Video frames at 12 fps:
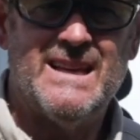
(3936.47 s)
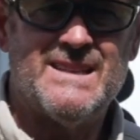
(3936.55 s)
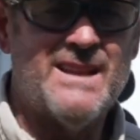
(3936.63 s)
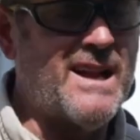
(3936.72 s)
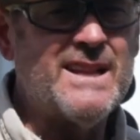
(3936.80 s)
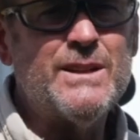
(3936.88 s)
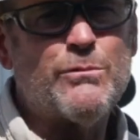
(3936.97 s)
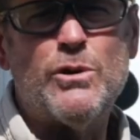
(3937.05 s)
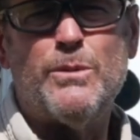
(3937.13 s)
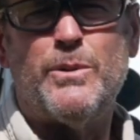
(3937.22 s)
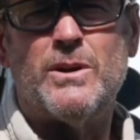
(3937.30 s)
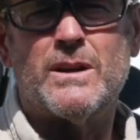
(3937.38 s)
Not in the
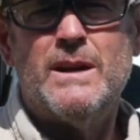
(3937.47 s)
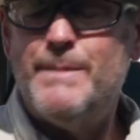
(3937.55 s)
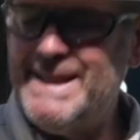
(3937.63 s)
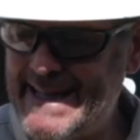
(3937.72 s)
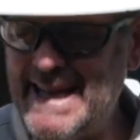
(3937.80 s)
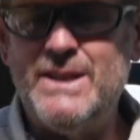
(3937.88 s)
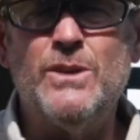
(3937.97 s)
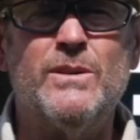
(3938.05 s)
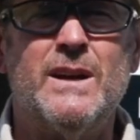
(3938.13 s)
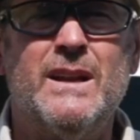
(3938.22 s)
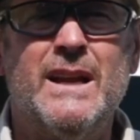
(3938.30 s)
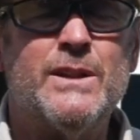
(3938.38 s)
rule book, but they do
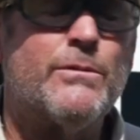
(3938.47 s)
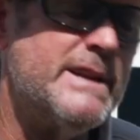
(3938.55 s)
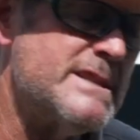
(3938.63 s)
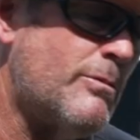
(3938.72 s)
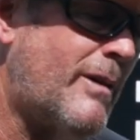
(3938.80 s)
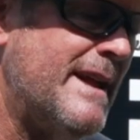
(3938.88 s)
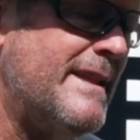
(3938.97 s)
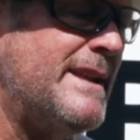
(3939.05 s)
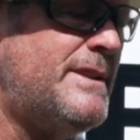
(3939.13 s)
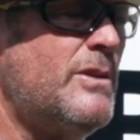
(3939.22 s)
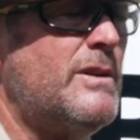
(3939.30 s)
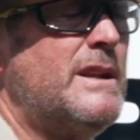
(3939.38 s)
it. And the reason why they
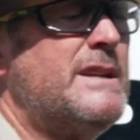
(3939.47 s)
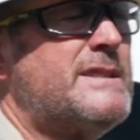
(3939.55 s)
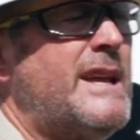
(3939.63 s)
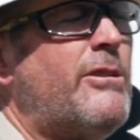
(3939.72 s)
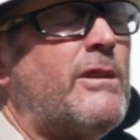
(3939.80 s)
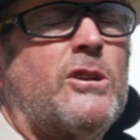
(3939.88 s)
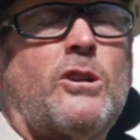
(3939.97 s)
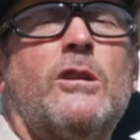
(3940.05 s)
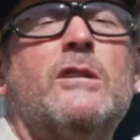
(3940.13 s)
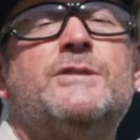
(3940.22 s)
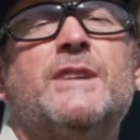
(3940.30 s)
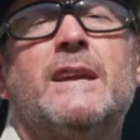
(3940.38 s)
do it is they're
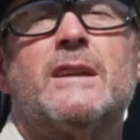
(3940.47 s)
encouraging